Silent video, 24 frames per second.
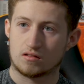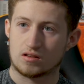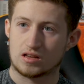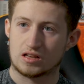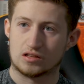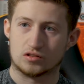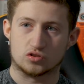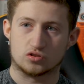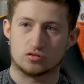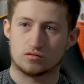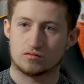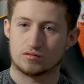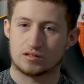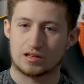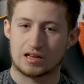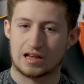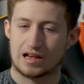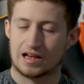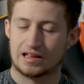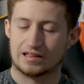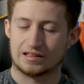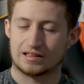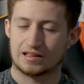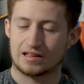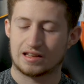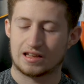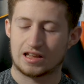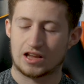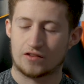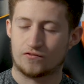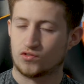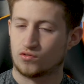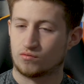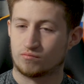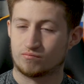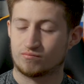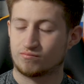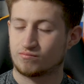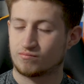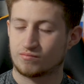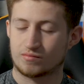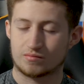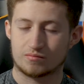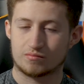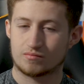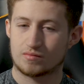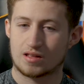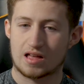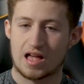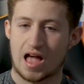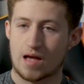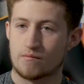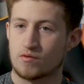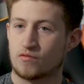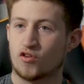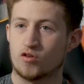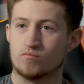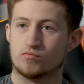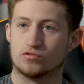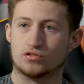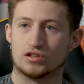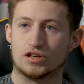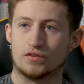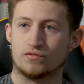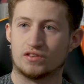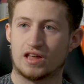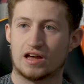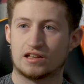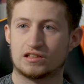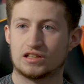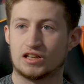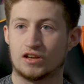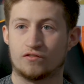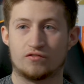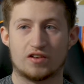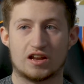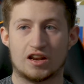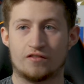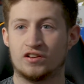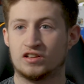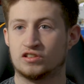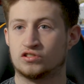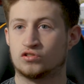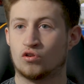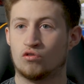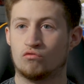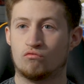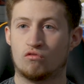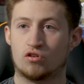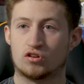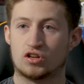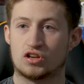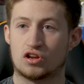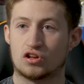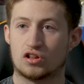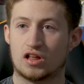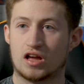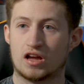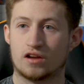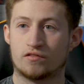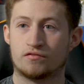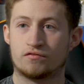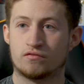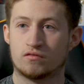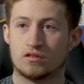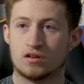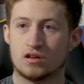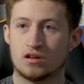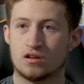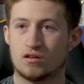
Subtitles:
And I'm a firm believer that if anything's going wrong in your life,